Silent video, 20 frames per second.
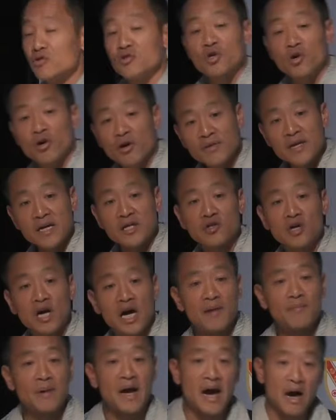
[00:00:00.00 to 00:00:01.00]
turned that
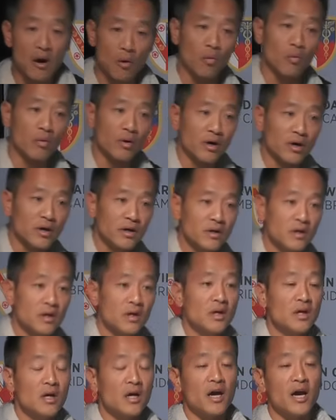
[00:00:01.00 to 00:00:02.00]
tribe outward
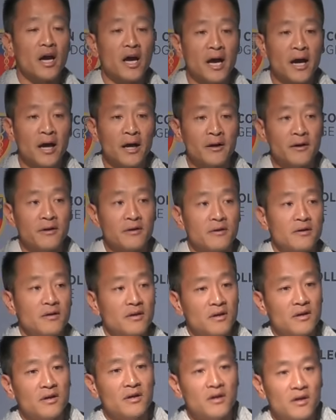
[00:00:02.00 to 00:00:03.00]
and
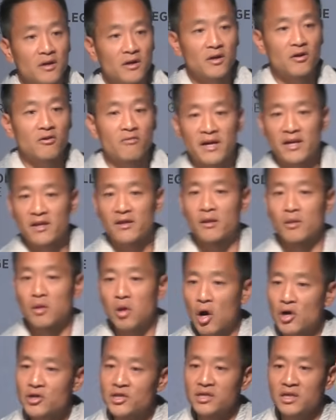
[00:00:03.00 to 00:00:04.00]
created the
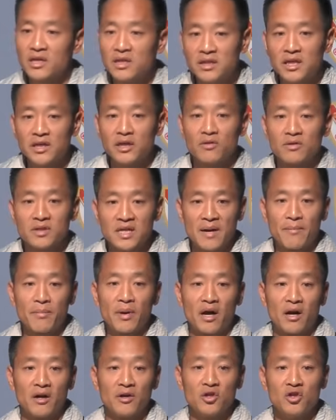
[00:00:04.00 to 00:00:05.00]
largest contiguous
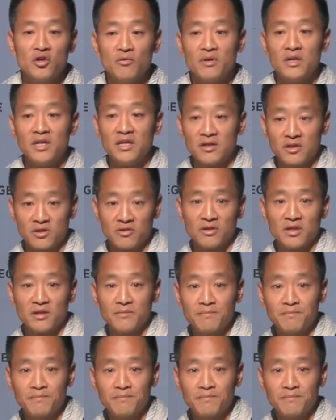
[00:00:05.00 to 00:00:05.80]
empire in human history